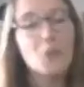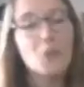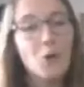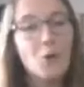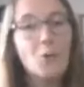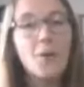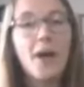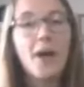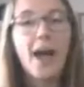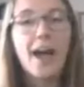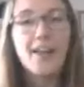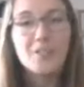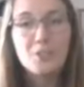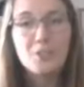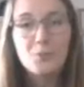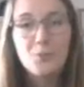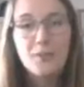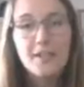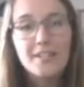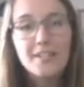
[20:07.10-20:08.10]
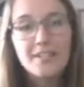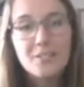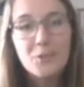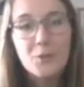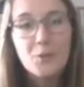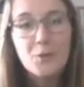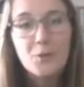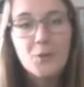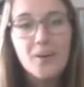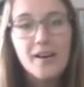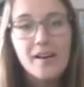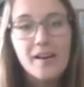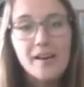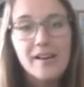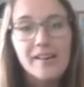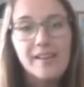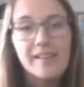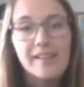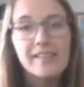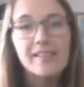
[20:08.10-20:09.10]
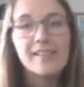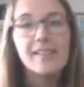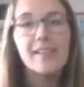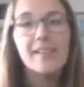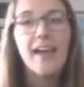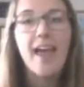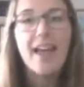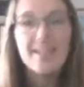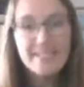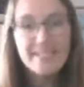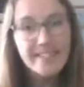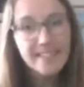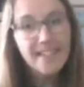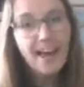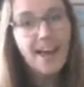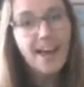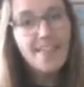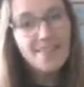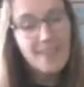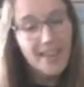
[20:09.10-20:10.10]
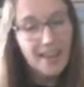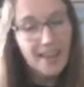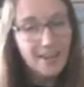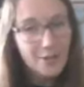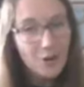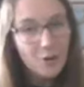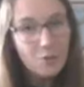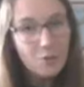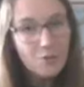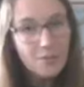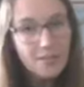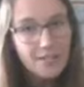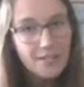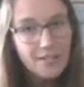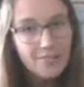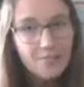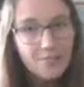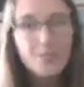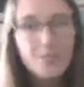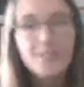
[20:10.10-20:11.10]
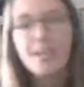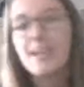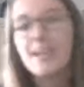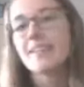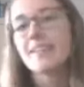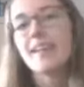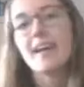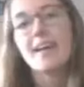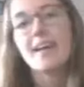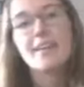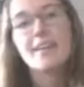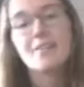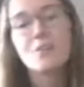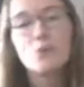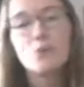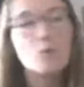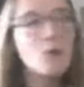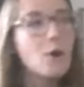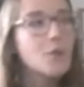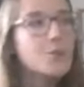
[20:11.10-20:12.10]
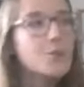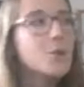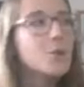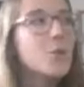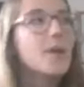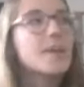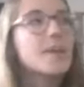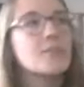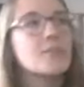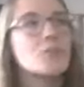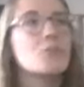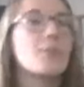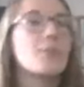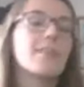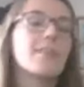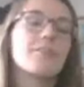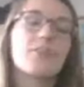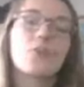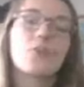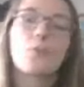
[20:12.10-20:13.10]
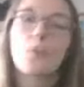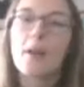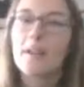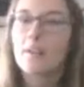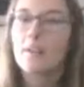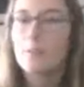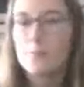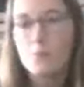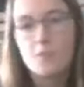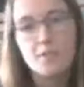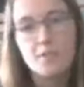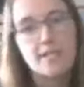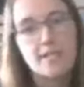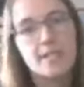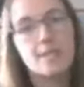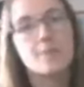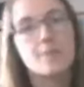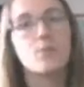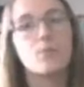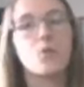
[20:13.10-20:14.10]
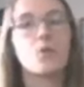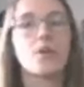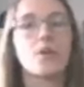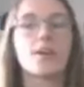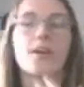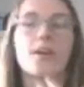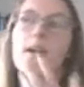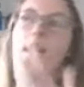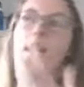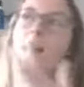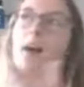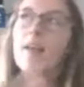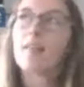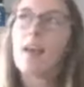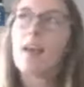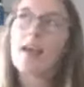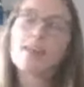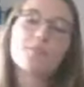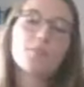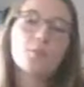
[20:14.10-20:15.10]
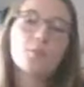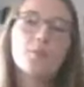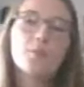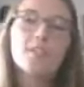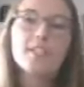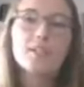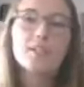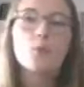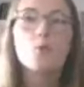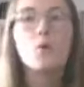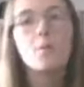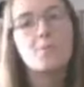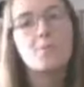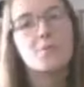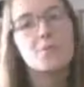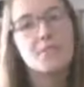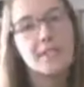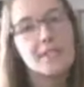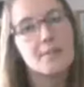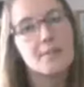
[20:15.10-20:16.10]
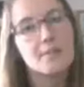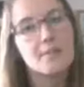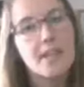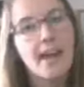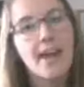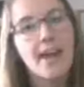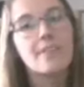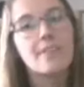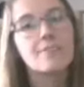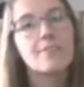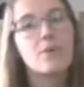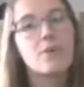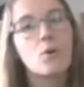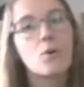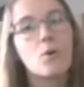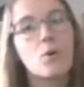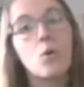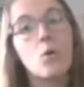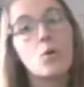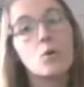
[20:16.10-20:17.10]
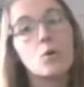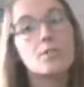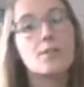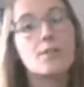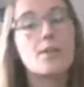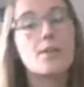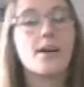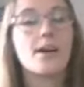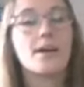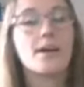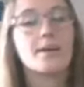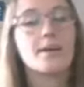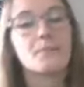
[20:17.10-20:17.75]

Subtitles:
So I just wanted to end it on that note, saying that if you go to a New Bedford Whaling Museum or a lot of the really cool museums that have old